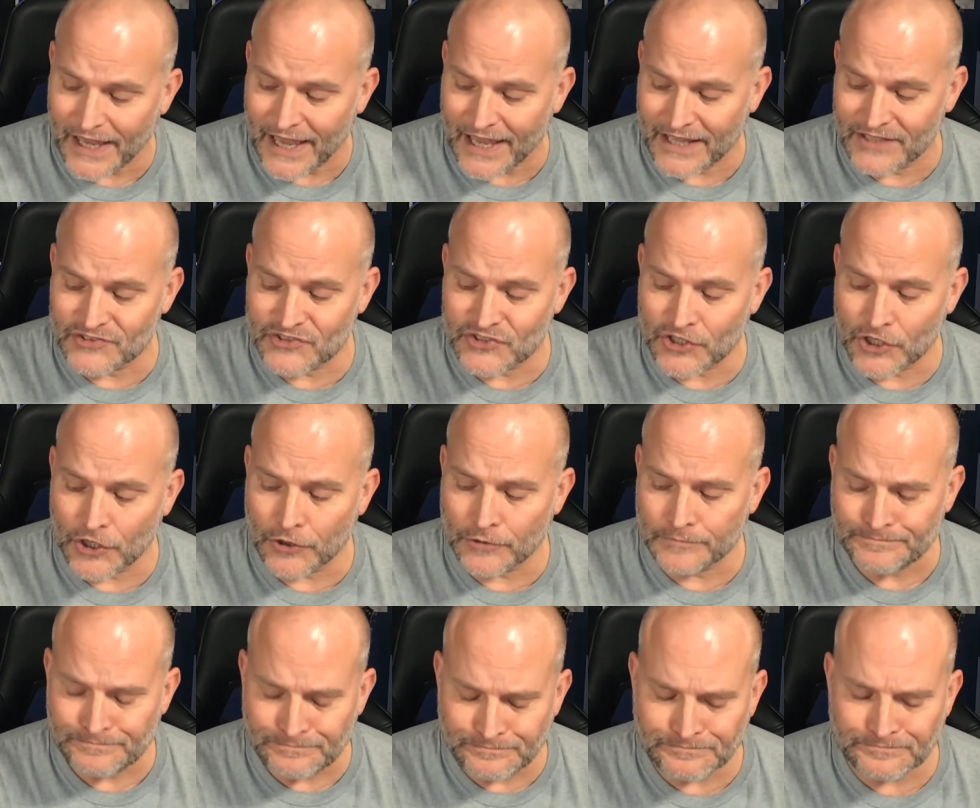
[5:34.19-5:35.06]
And
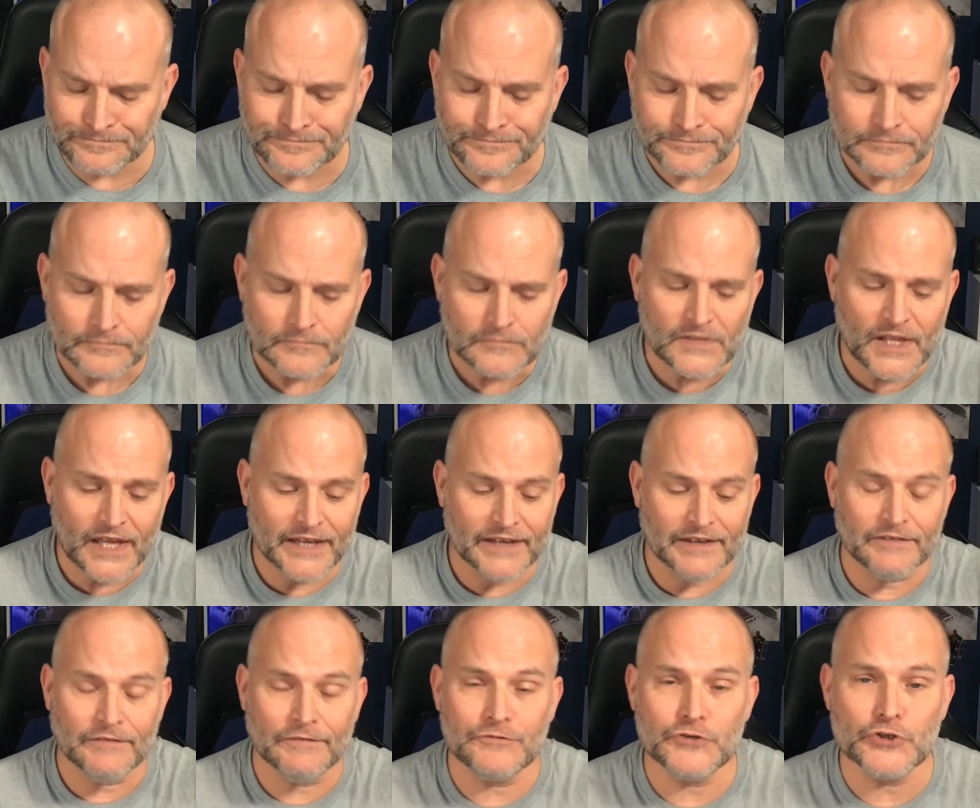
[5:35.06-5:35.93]
so
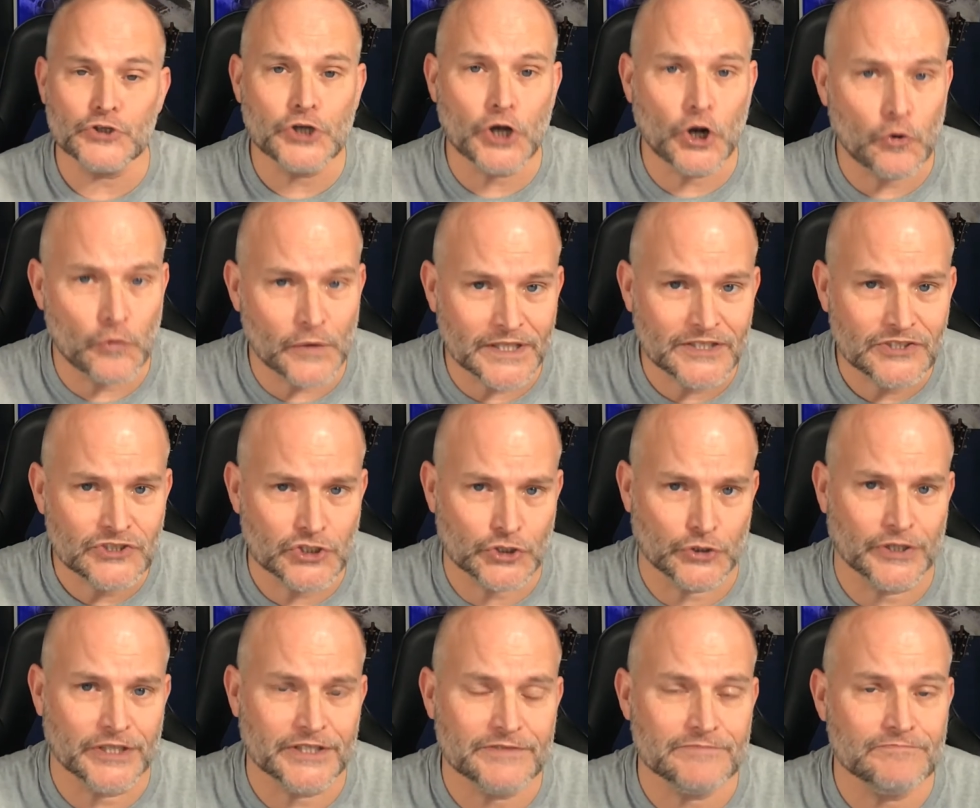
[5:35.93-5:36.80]
if you go
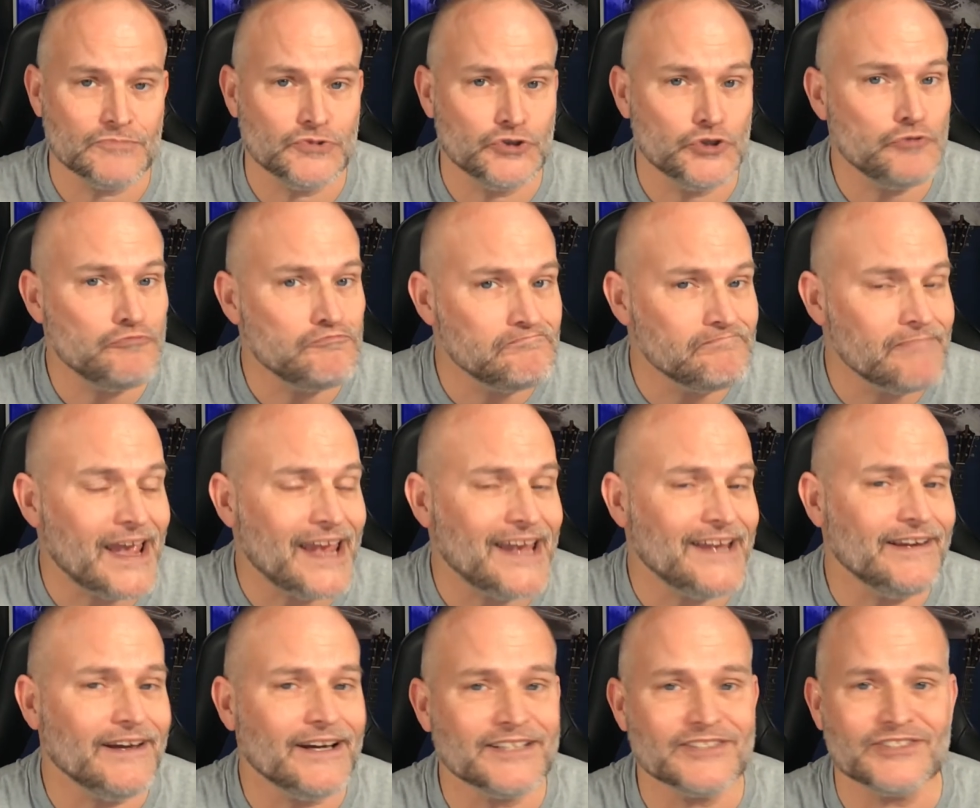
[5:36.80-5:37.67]
into it, you
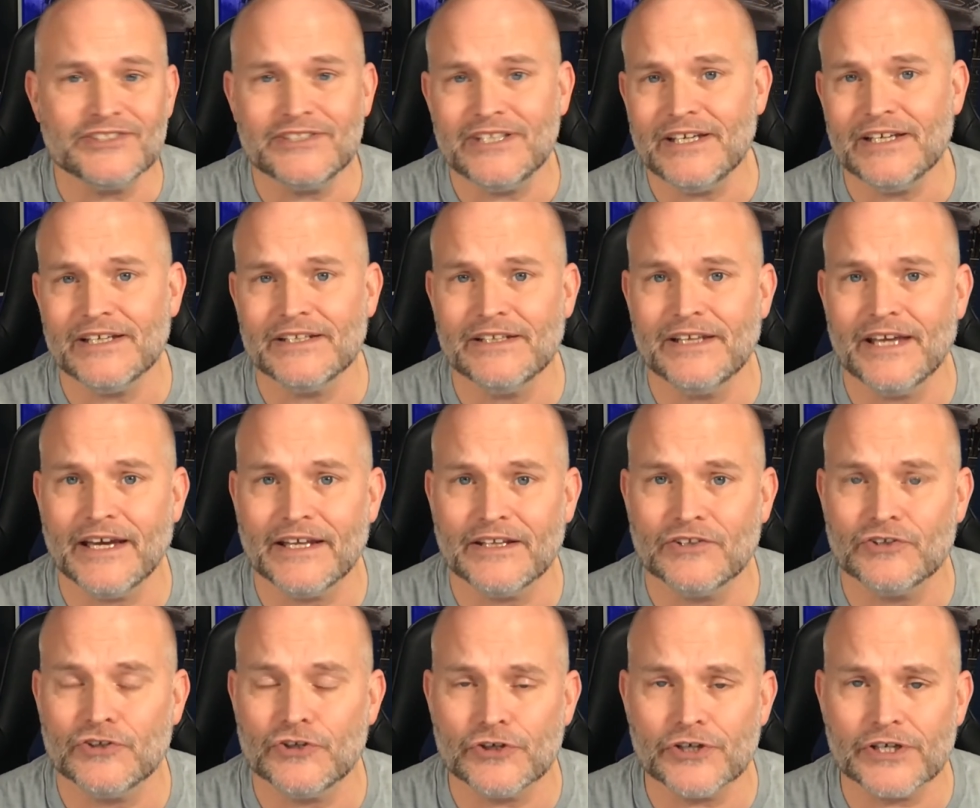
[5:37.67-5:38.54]
may not see it
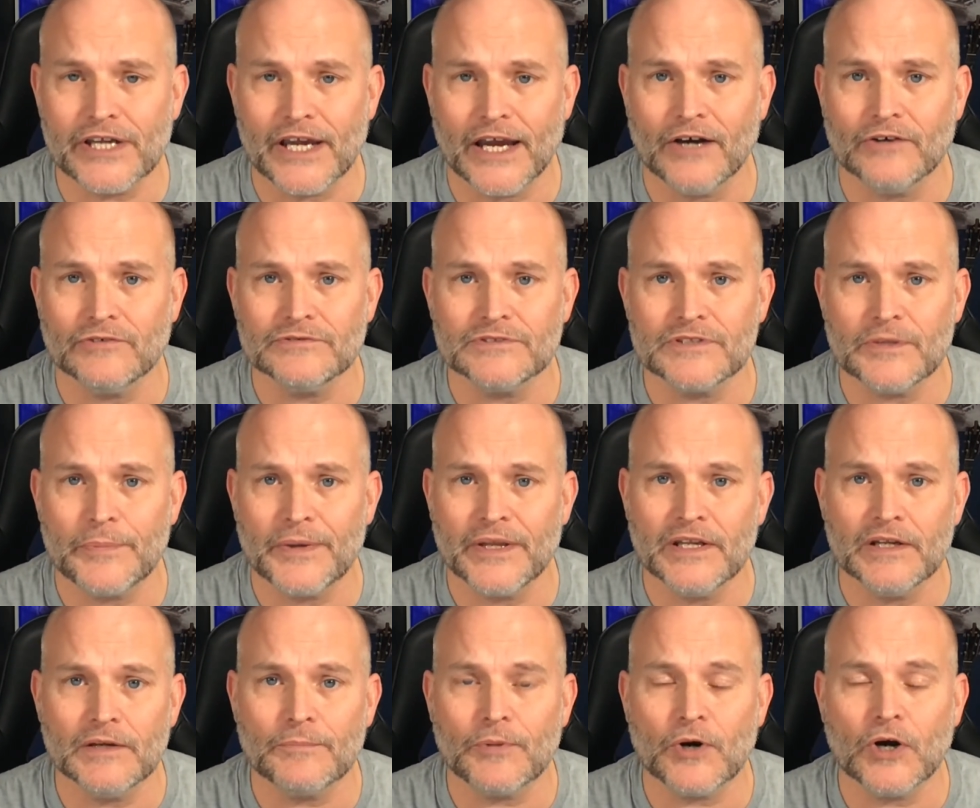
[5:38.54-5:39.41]
yet in your account,
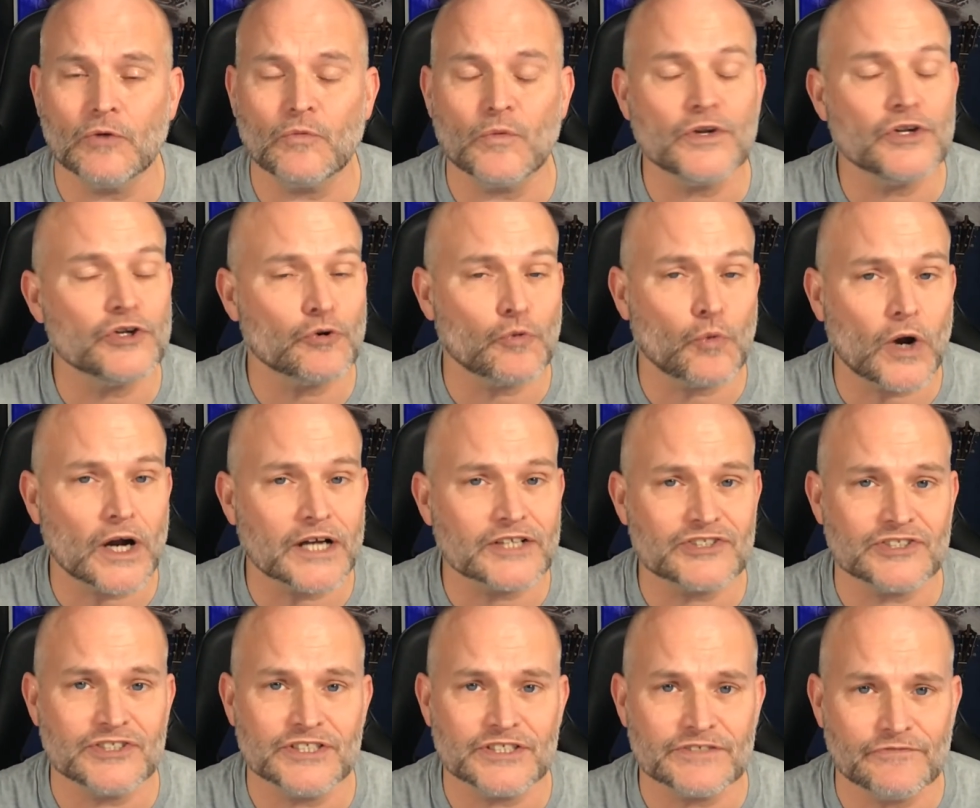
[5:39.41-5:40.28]
depending upon when you're
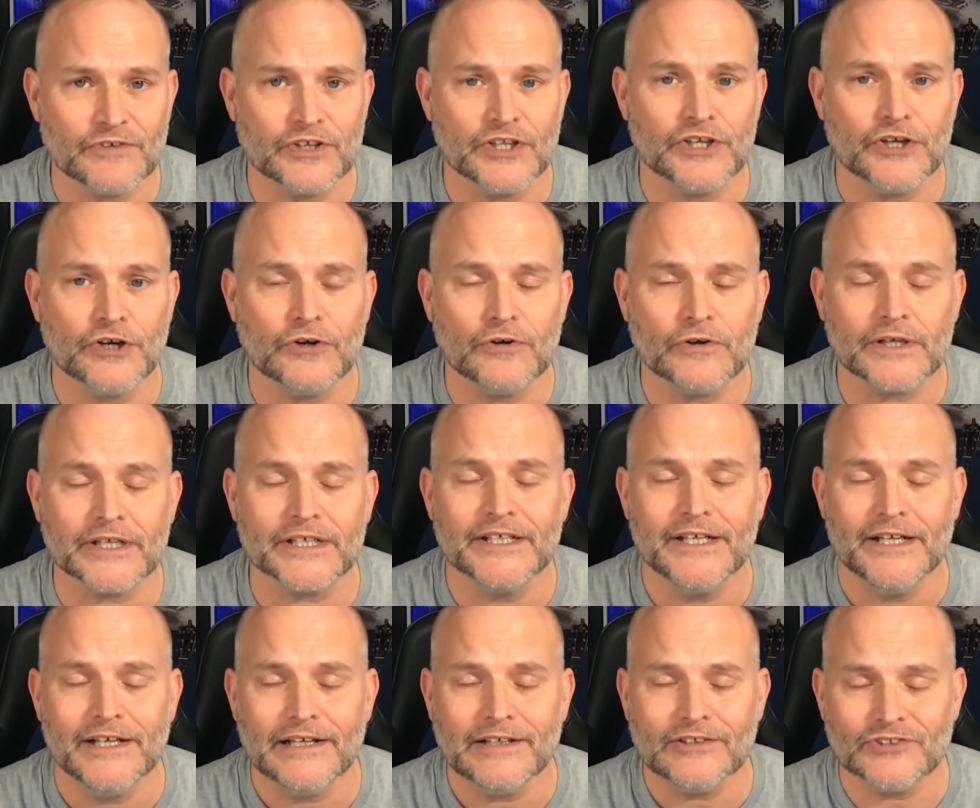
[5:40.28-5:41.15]
watching this video
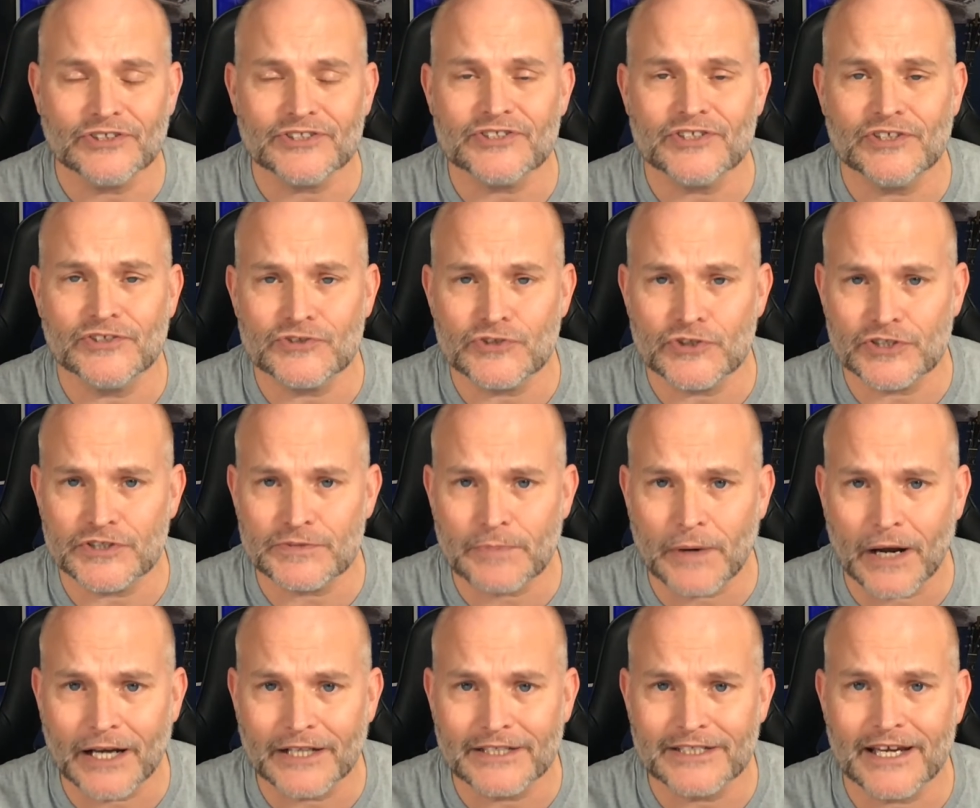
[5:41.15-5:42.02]
or listening to this
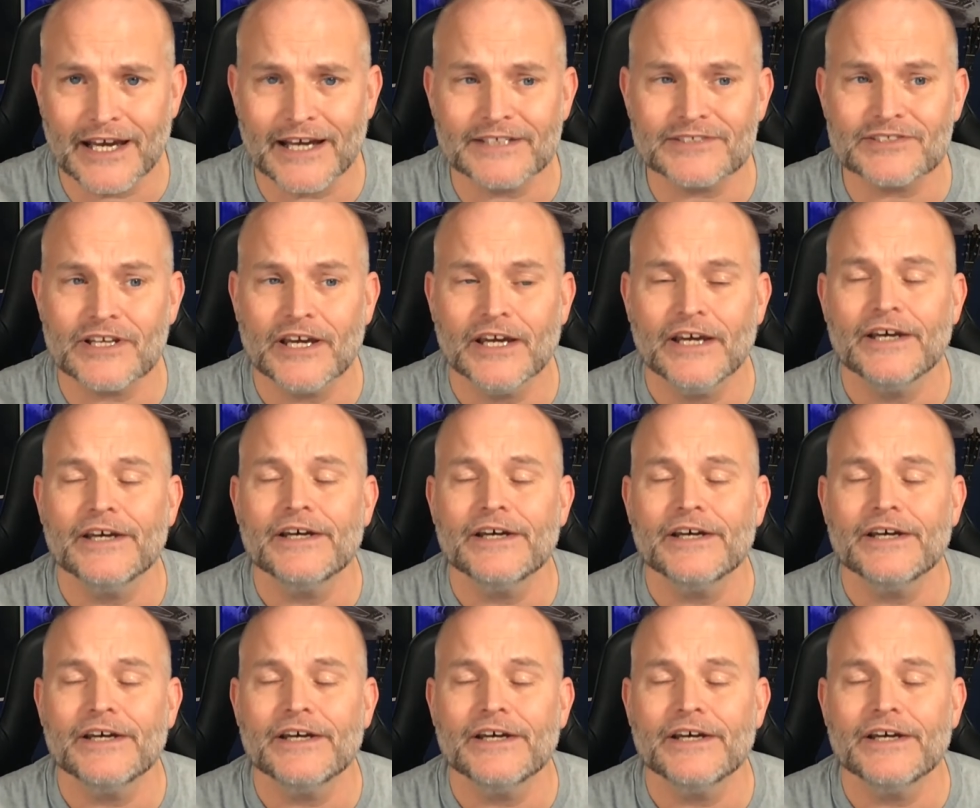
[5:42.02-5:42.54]
podcast,